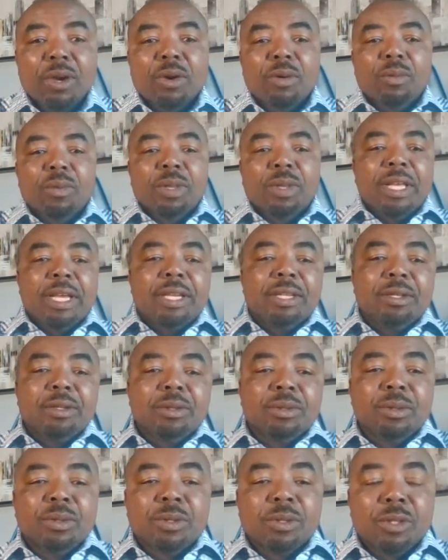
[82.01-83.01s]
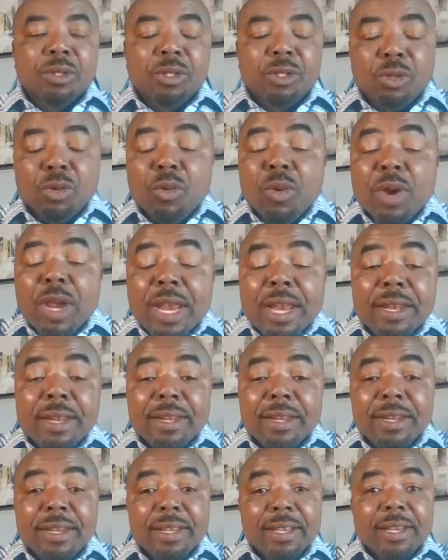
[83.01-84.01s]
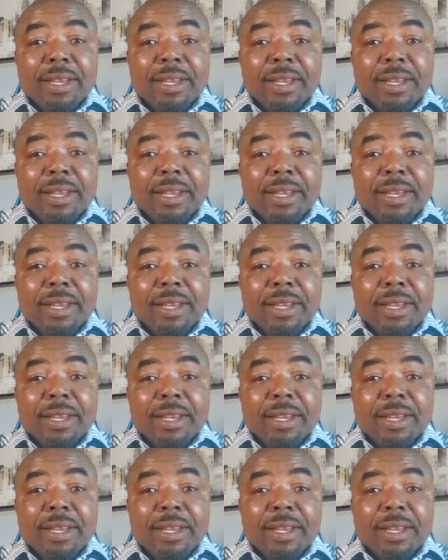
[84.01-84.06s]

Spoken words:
whether you're doing